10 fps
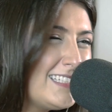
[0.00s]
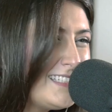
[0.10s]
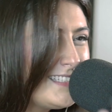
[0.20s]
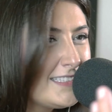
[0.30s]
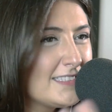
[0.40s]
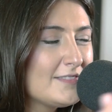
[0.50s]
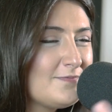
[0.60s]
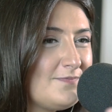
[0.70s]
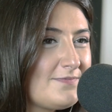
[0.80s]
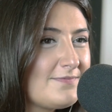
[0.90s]
really had to
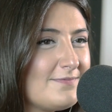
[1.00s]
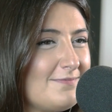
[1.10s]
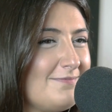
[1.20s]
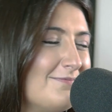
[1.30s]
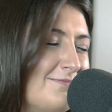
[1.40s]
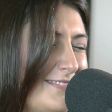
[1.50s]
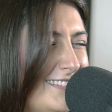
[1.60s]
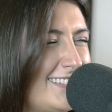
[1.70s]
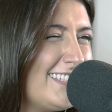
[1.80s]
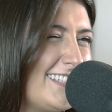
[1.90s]
worry. Thank
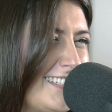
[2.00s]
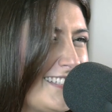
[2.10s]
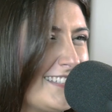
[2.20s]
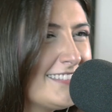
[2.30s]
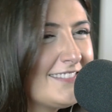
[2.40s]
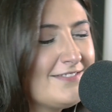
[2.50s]
you so much.